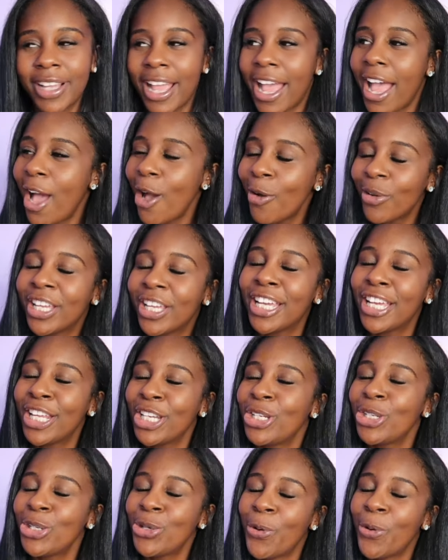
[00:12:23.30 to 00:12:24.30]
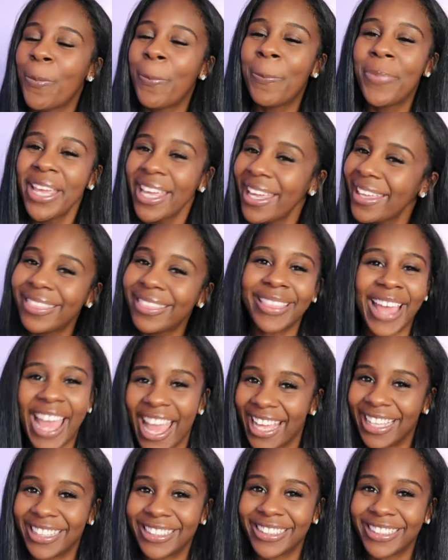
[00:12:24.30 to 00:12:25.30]
how can you beat
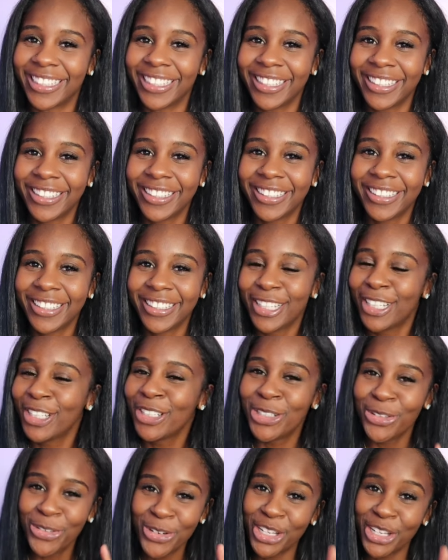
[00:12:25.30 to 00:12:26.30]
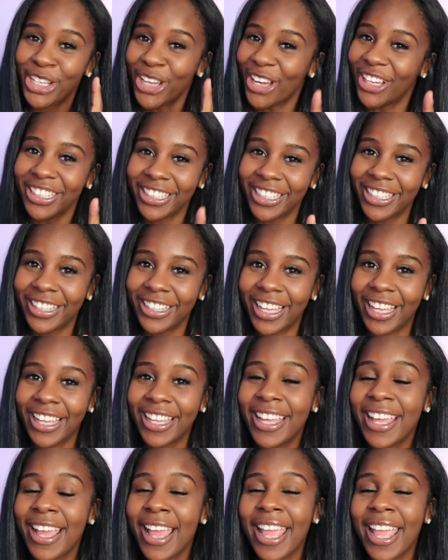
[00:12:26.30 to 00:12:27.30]
that doona y'all did
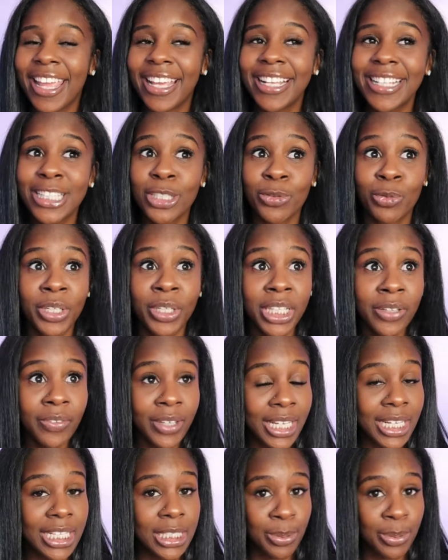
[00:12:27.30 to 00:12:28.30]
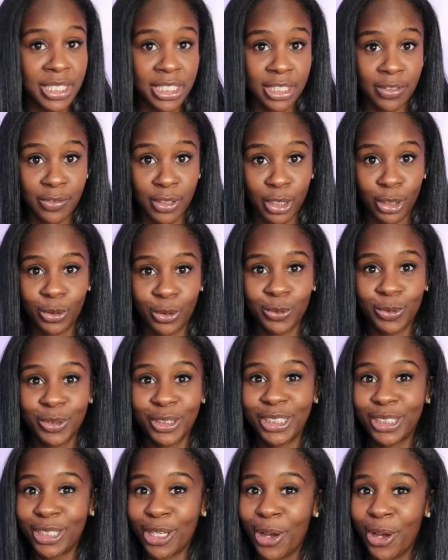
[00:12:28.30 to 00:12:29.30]
that it's really really expensive though
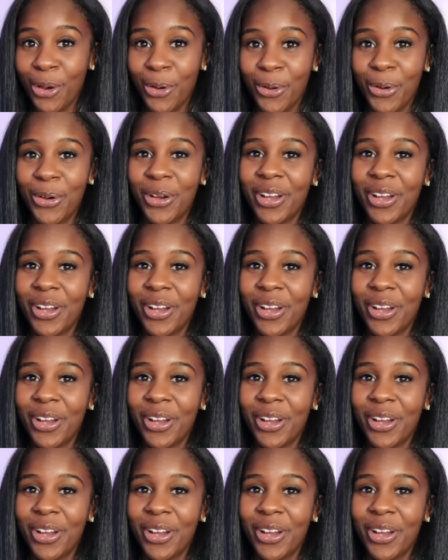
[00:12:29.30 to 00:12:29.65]
so